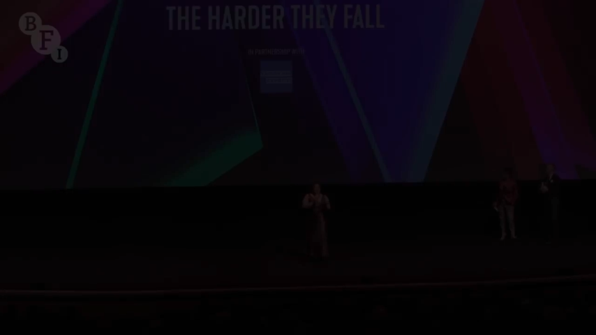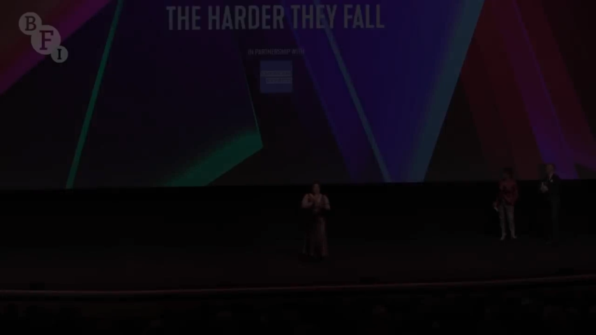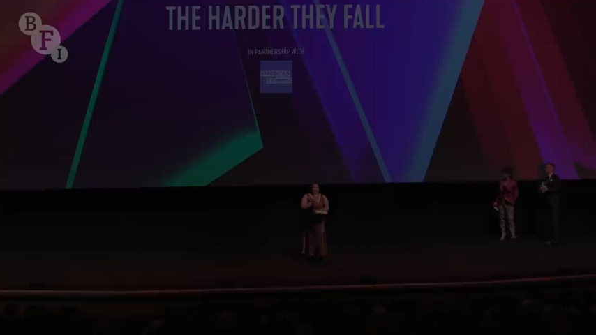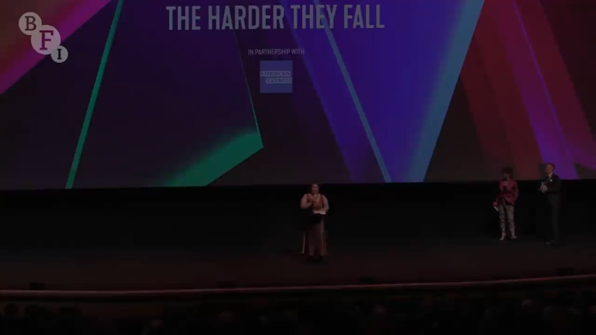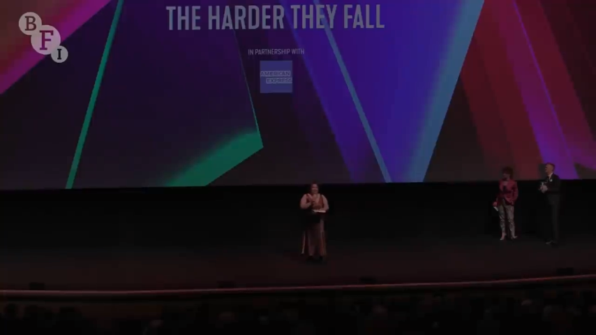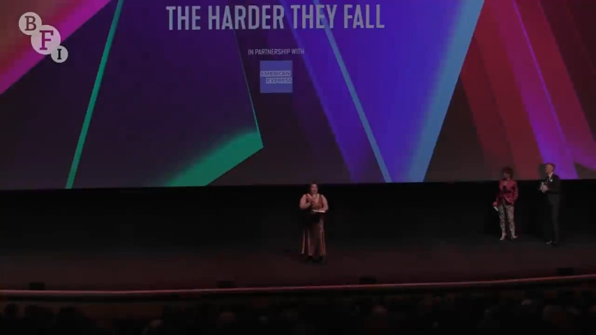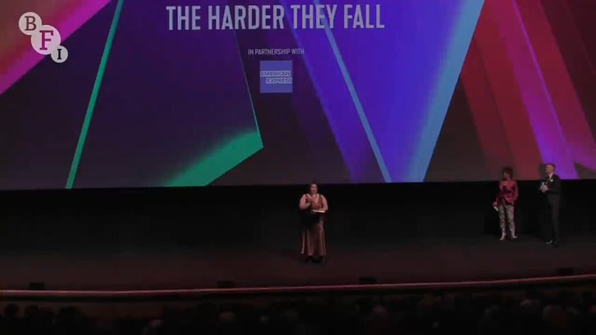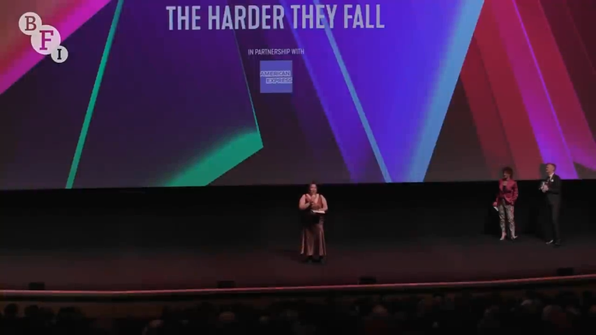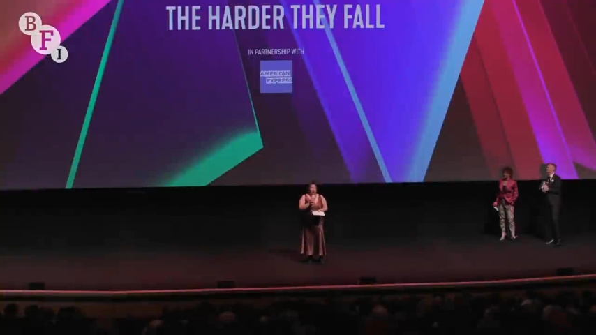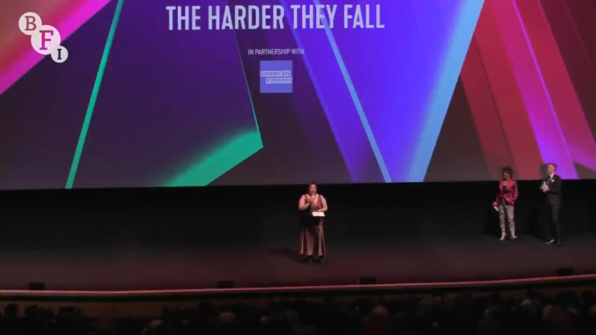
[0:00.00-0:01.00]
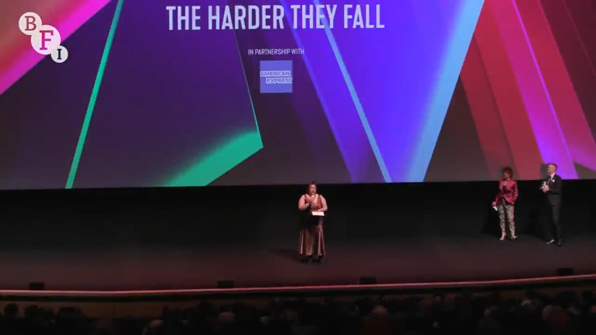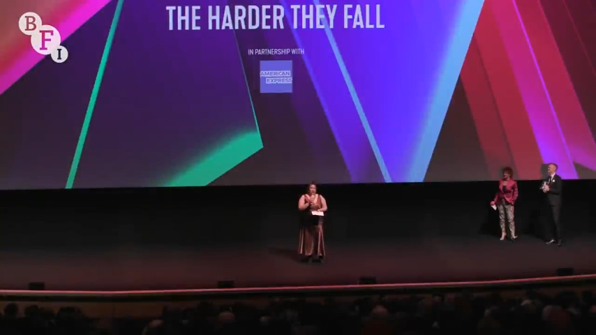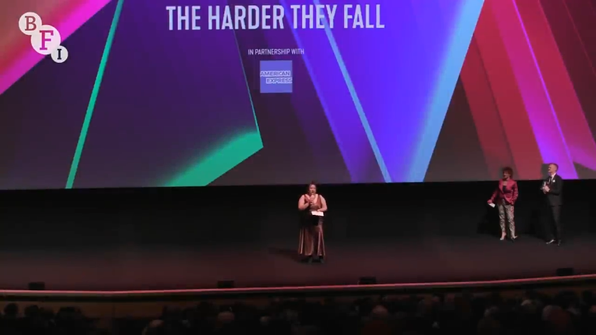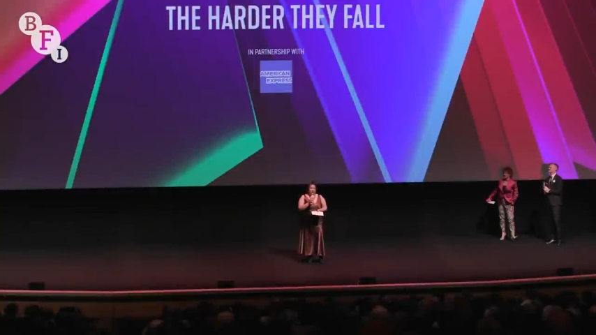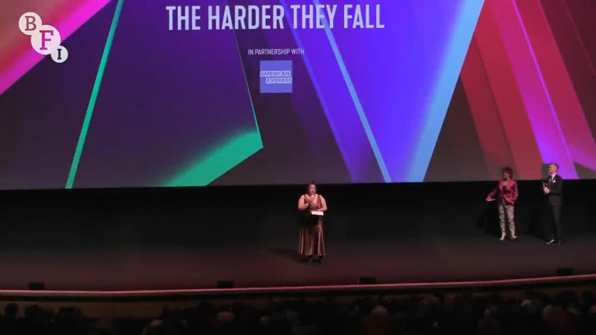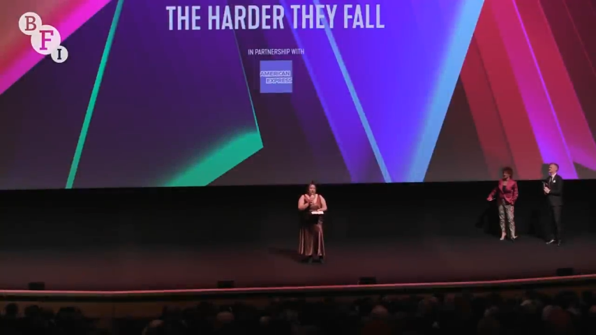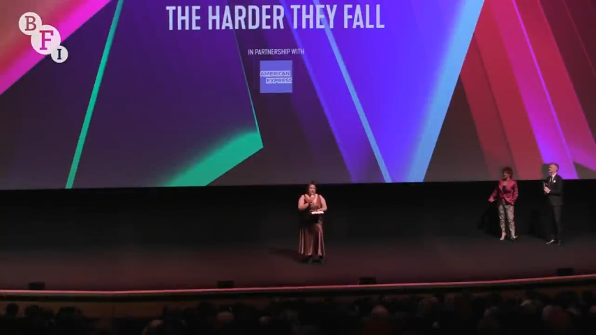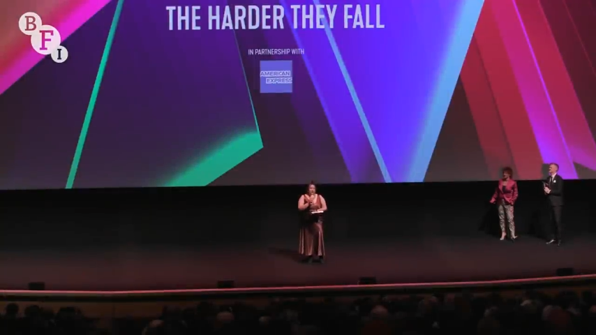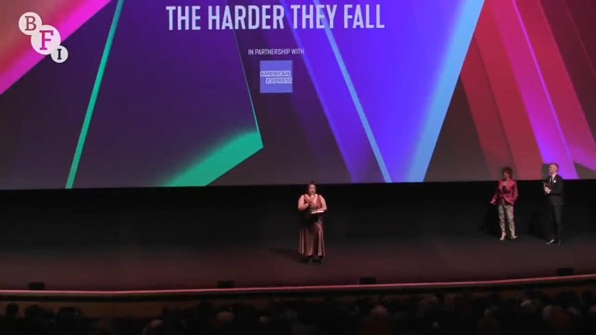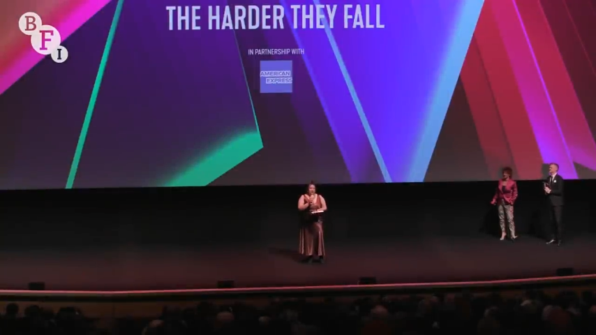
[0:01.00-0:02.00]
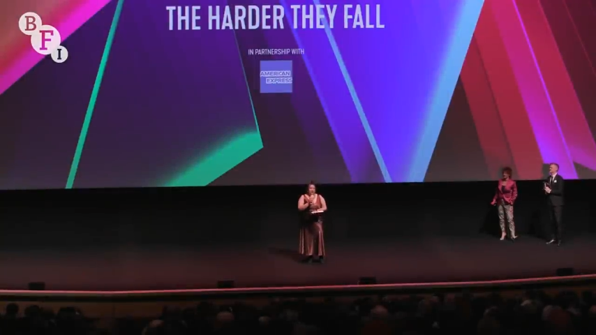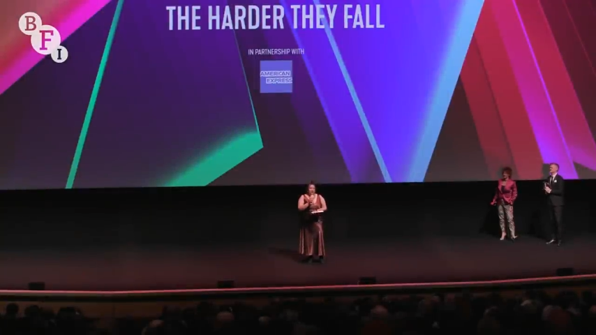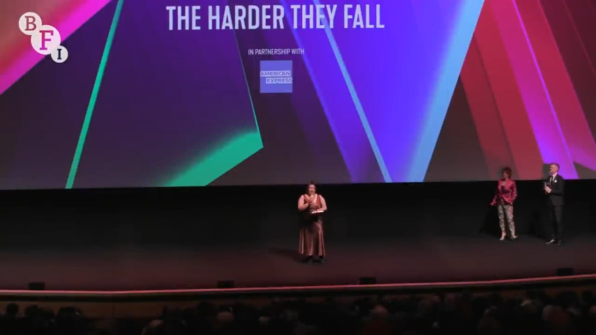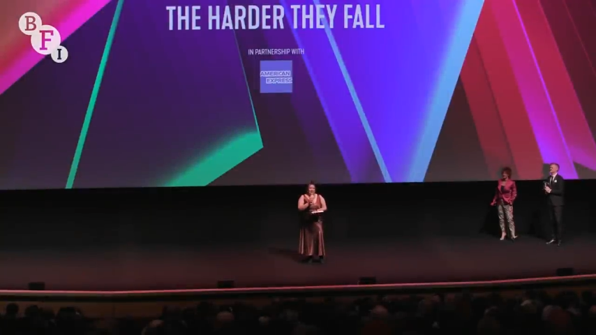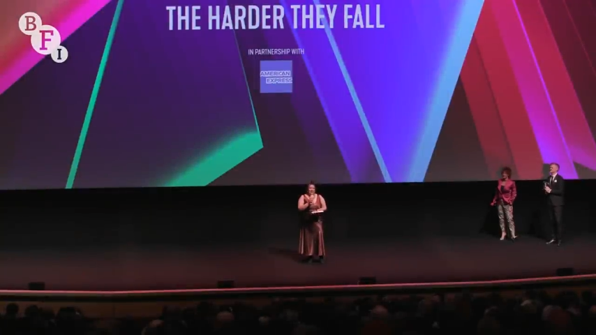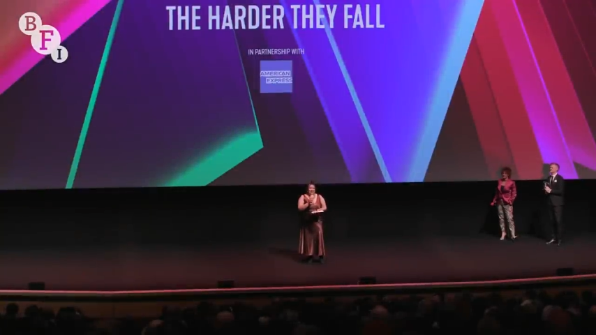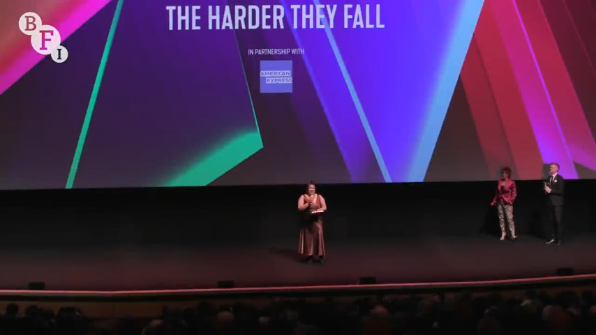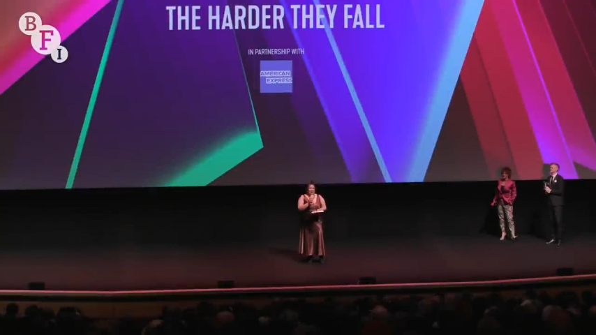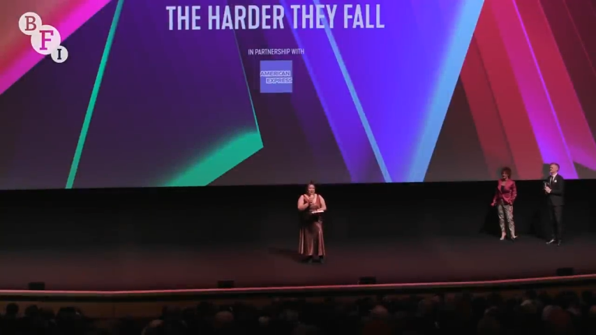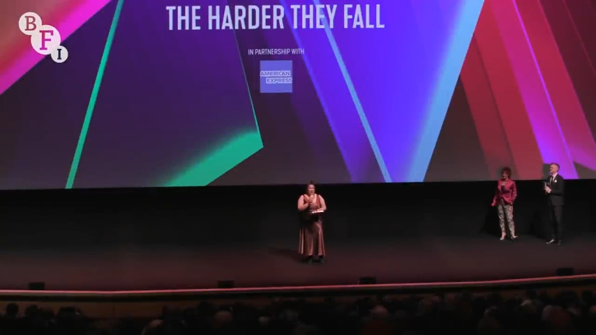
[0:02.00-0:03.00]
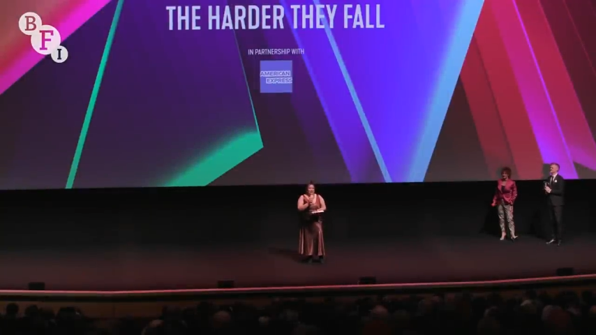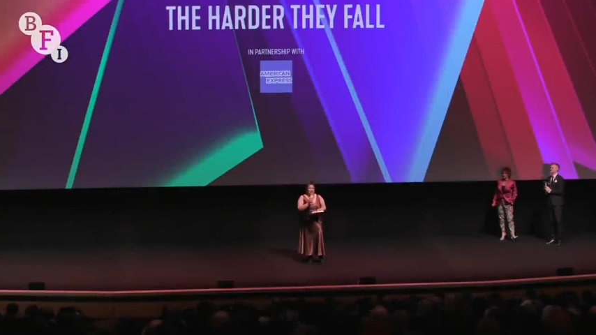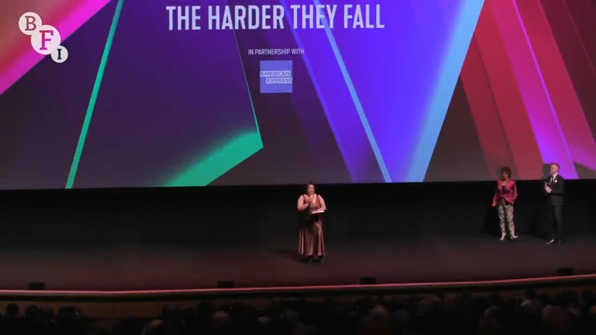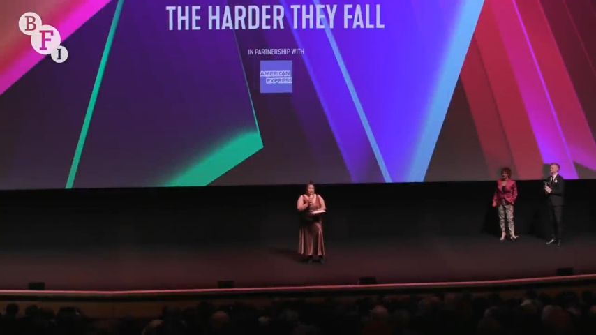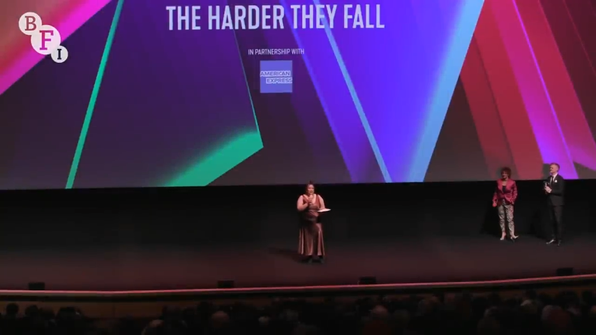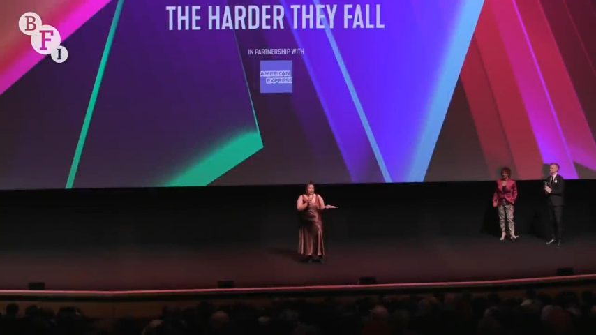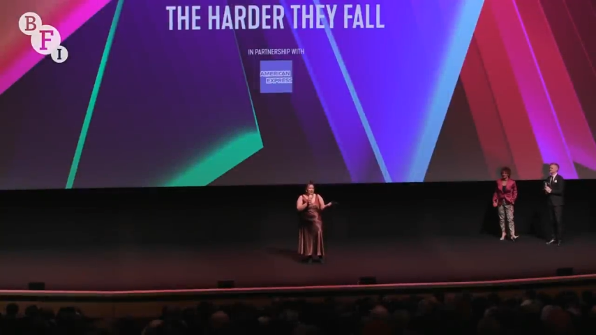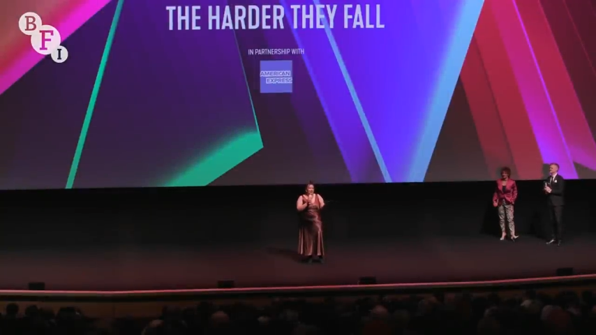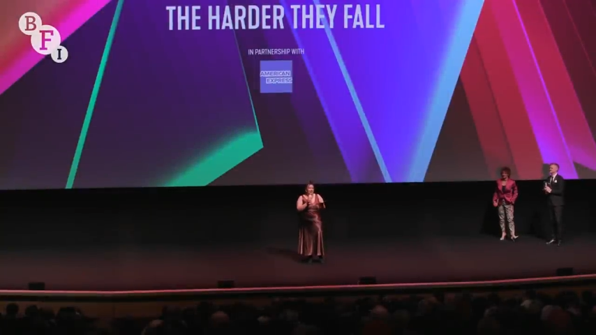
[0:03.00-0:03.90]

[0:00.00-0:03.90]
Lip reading: [unreadable: no face in view]